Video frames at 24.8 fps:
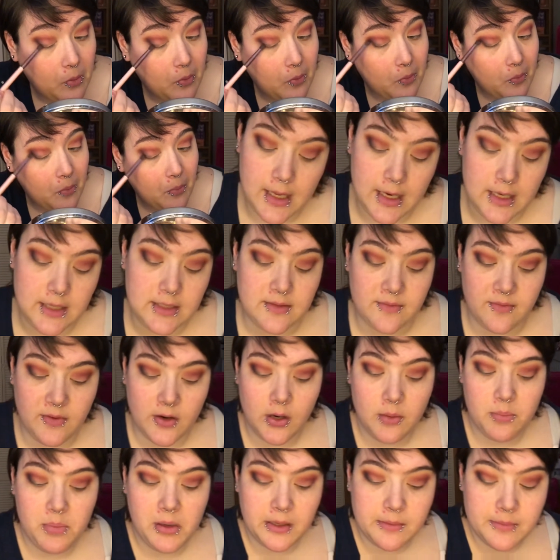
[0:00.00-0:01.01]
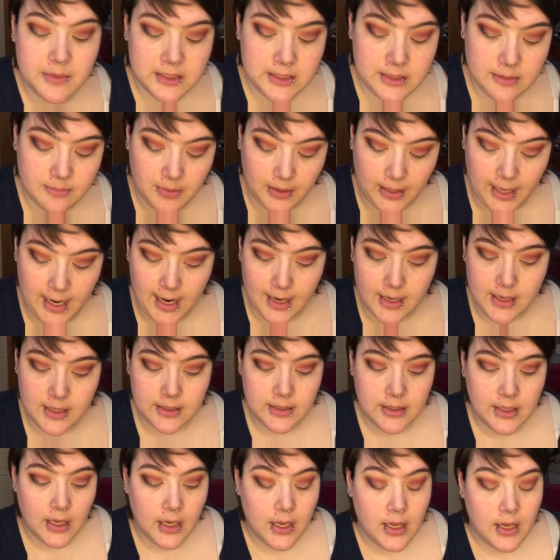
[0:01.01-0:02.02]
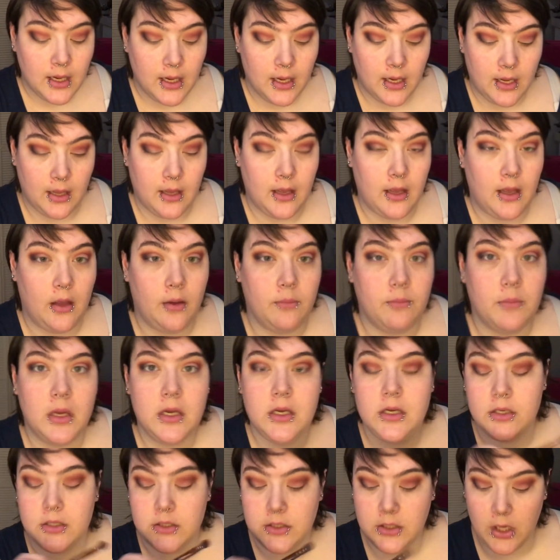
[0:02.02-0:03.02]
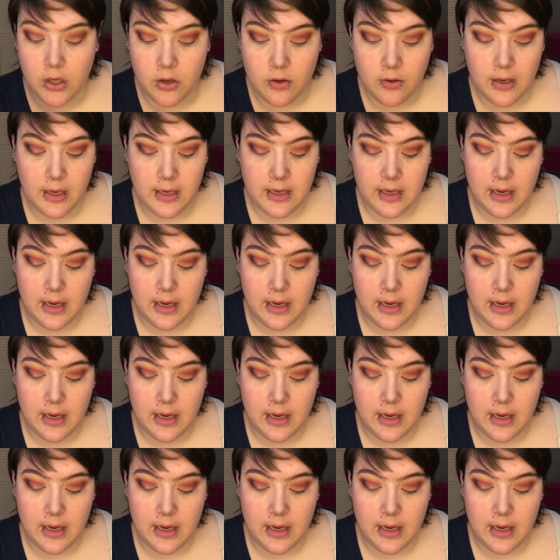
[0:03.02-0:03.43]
That is a very pigmented black. So I